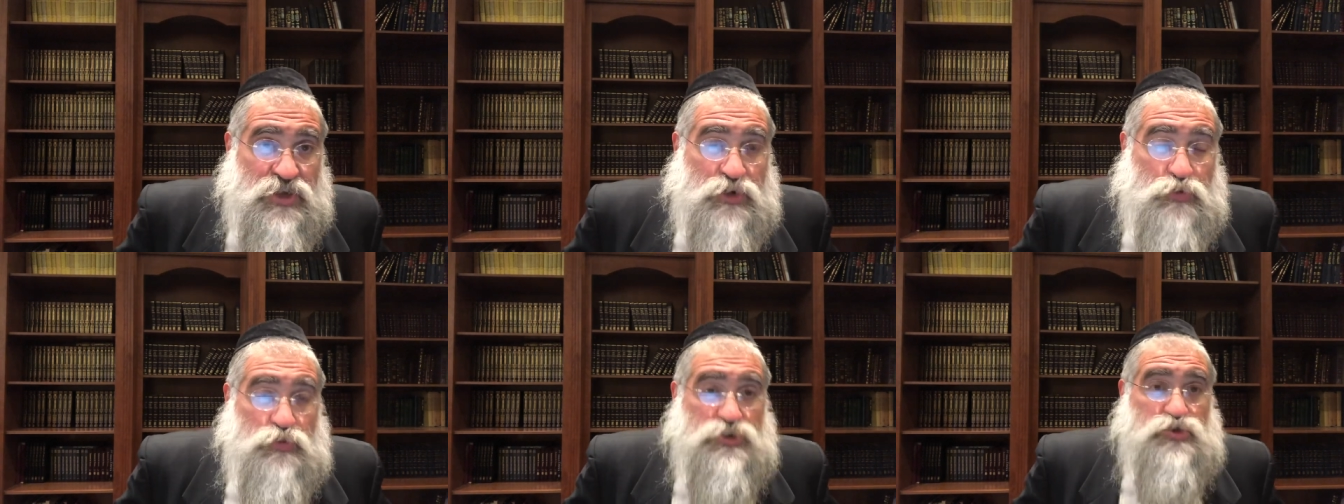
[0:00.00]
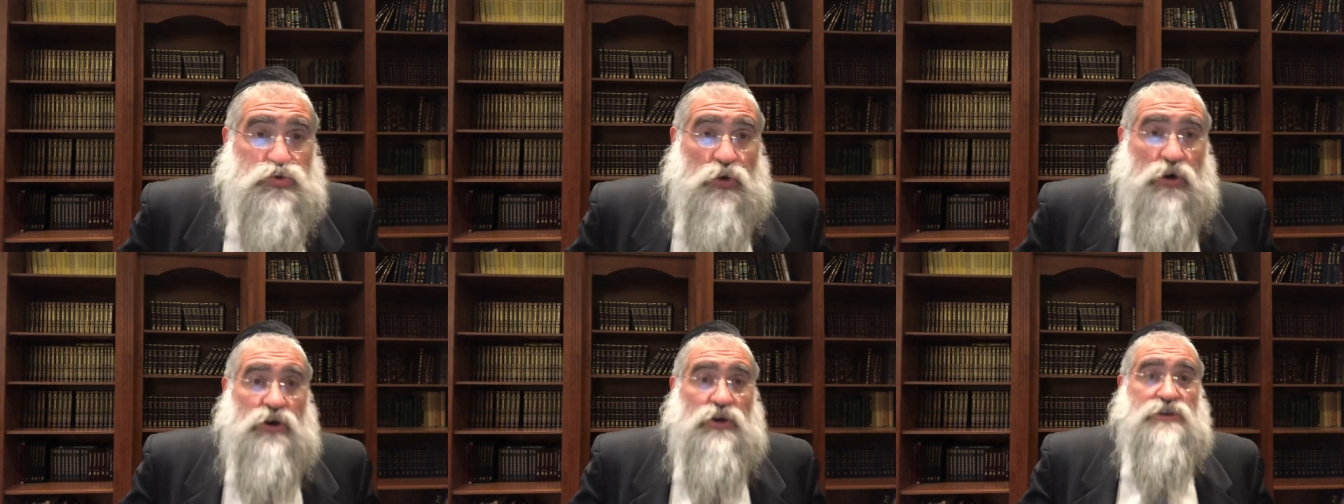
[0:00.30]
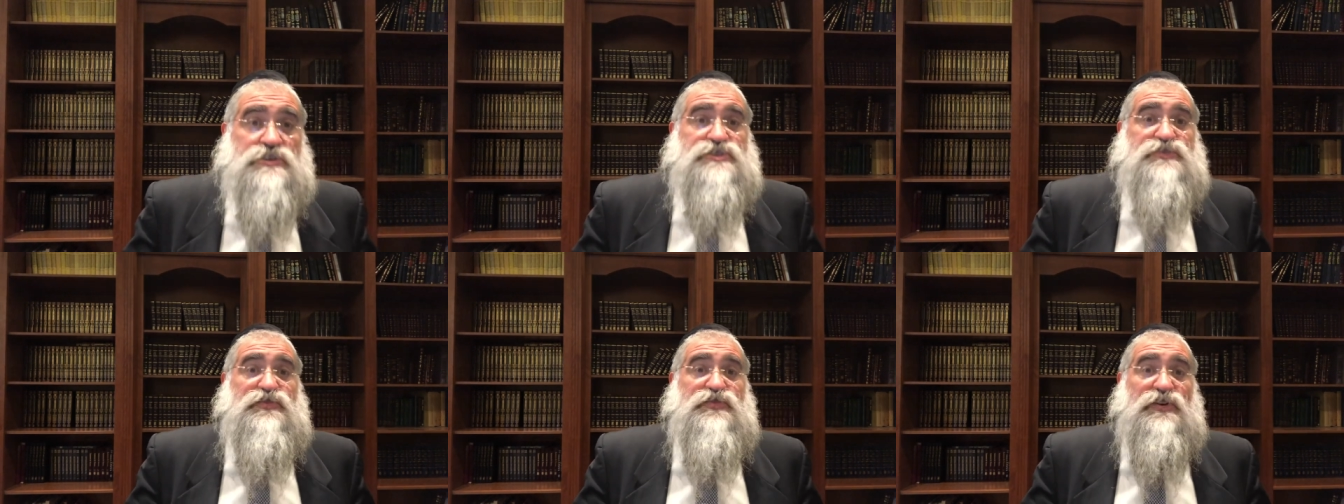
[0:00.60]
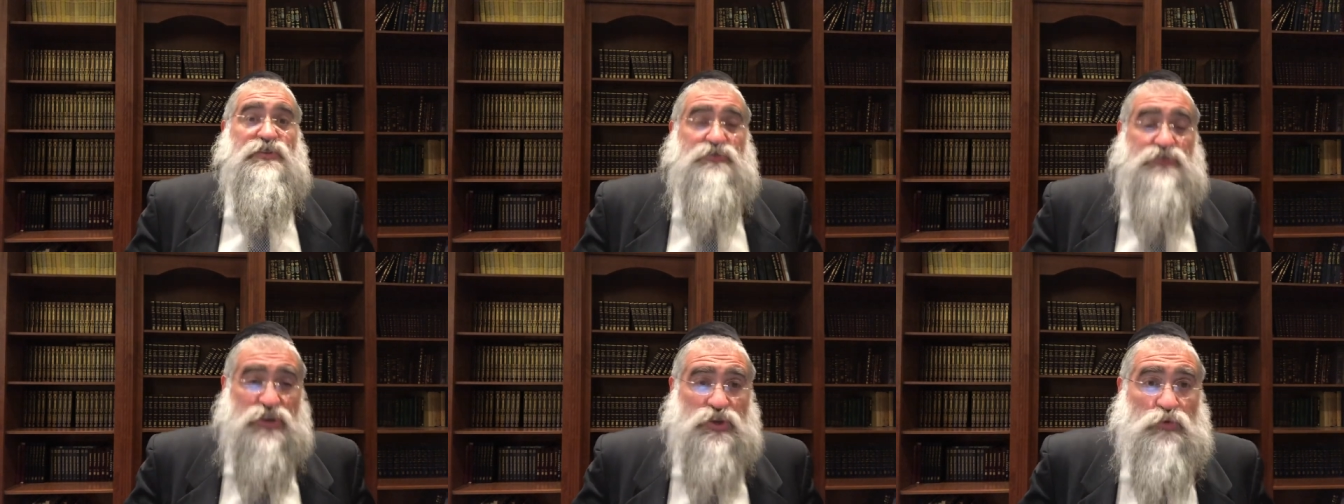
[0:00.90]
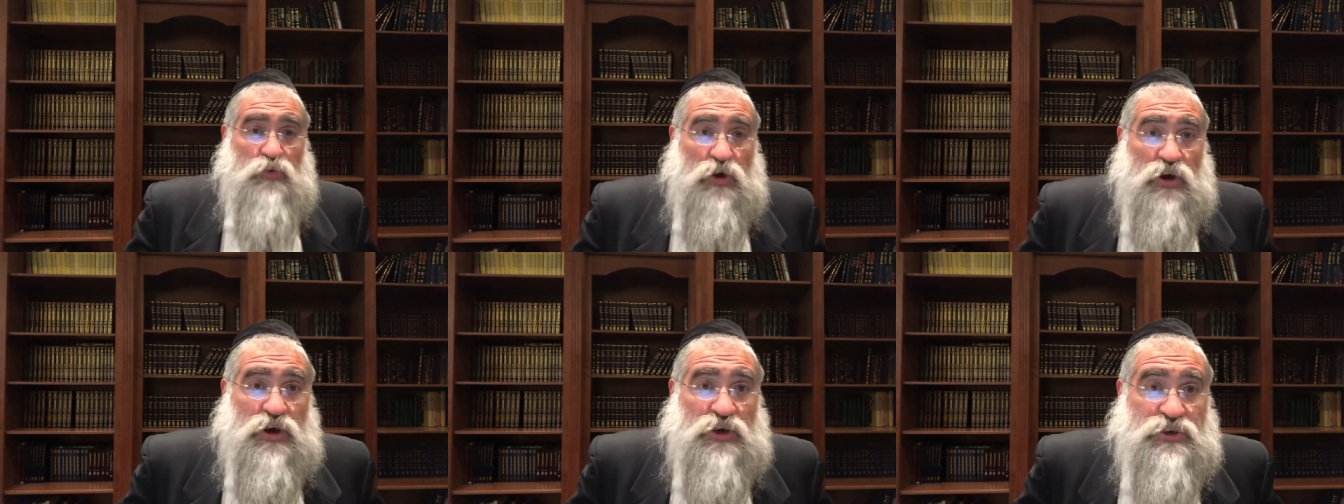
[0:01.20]
which was
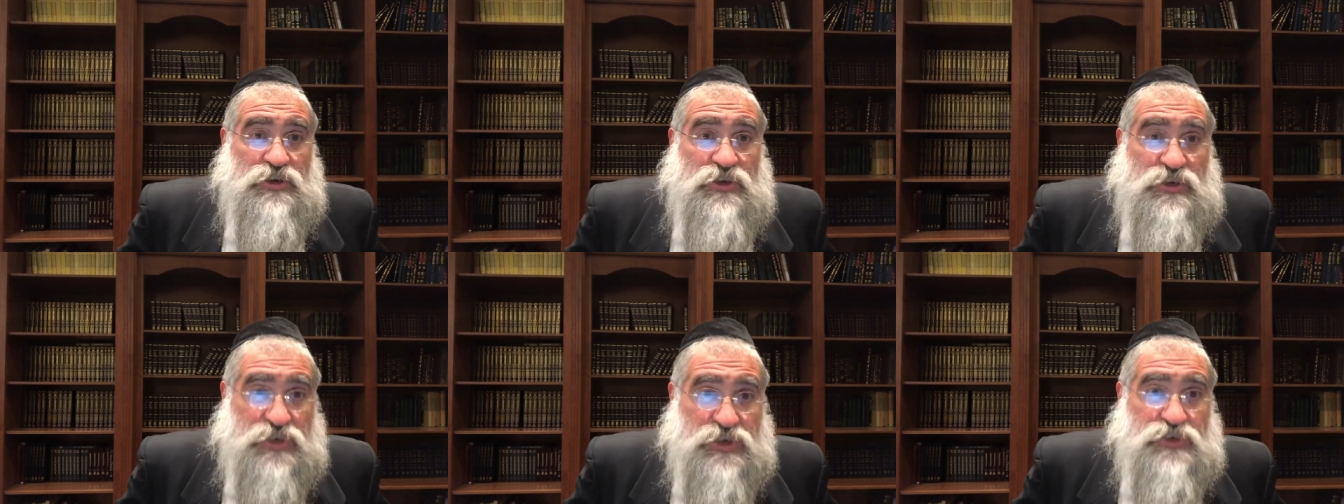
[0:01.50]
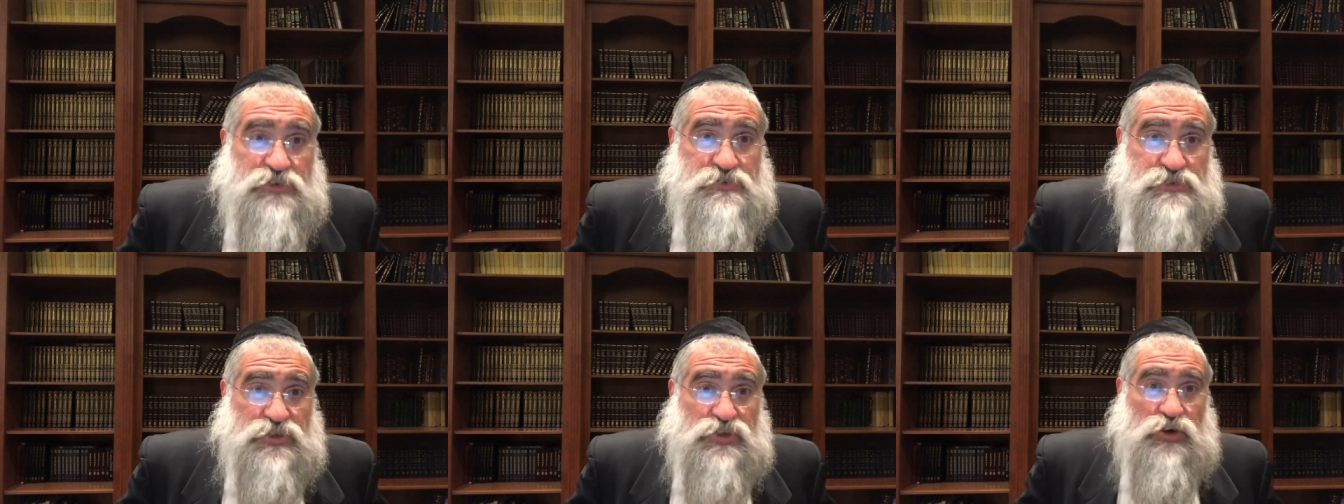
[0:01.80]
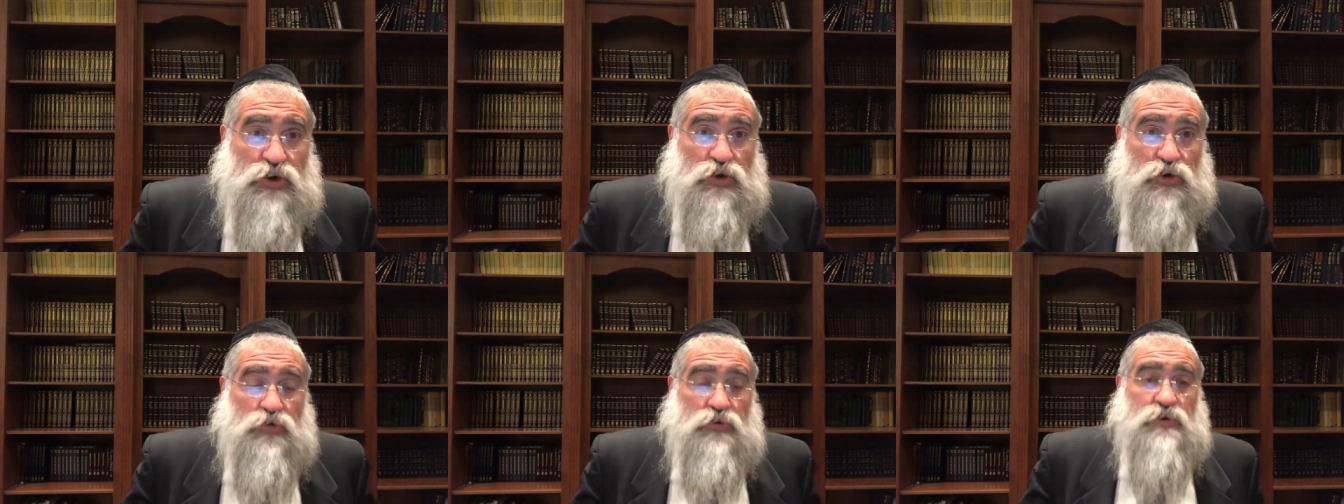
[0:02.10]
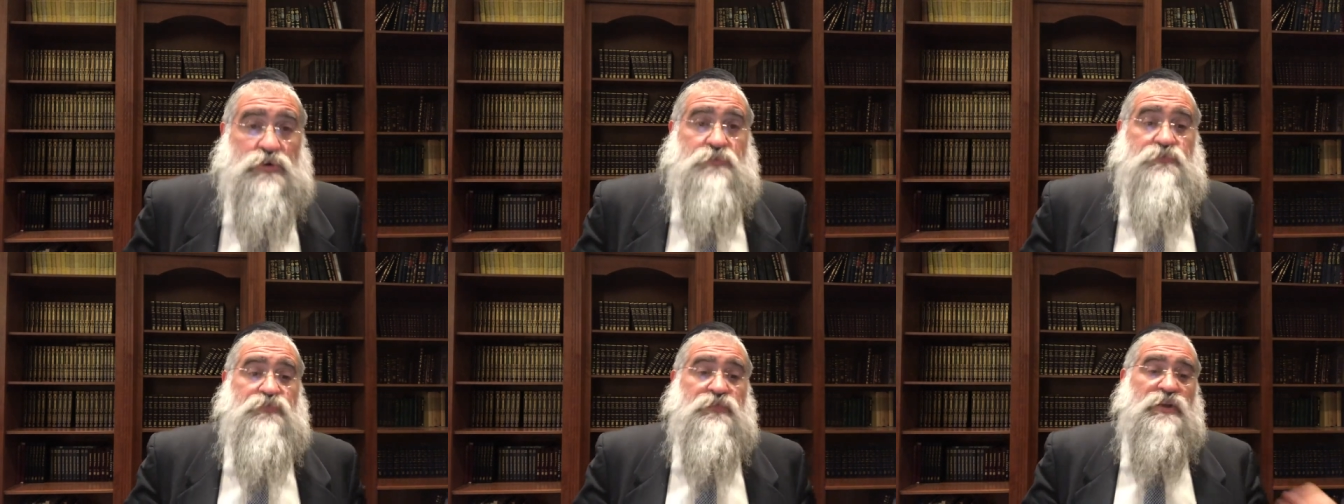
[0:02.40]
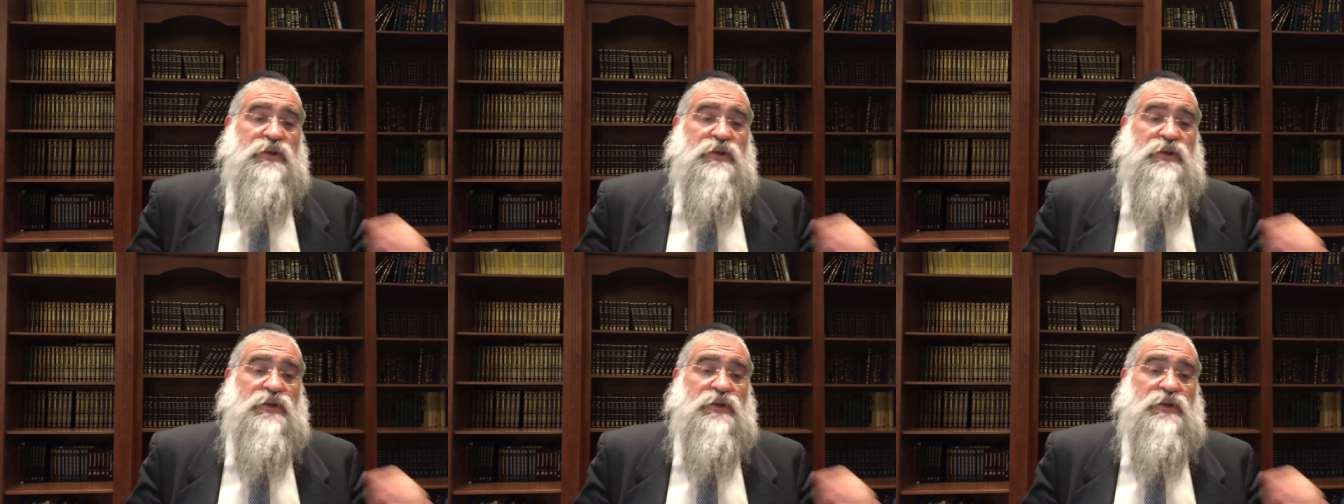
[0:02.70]
51 years ago.